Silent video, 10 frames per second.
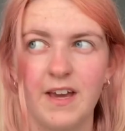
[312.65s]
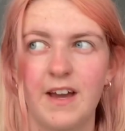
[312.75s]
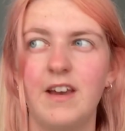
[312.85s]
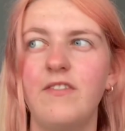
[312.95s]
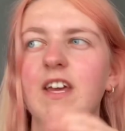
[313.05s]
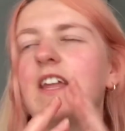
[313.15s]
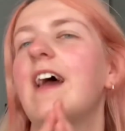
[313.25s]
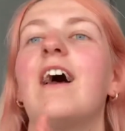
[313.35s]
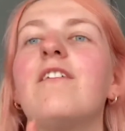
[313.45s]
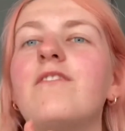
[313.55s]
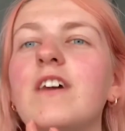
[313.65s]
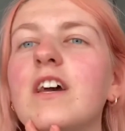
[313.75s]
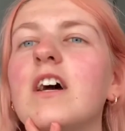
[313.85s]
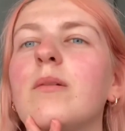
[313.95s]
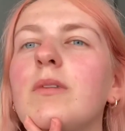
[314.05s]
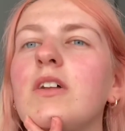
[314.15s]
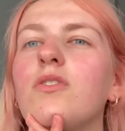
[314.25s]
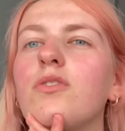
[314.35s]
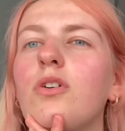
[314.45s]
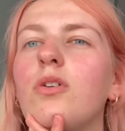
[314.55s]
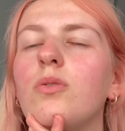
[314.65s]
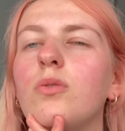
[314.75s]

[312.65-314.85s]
Kind of thinking, F it, I might just go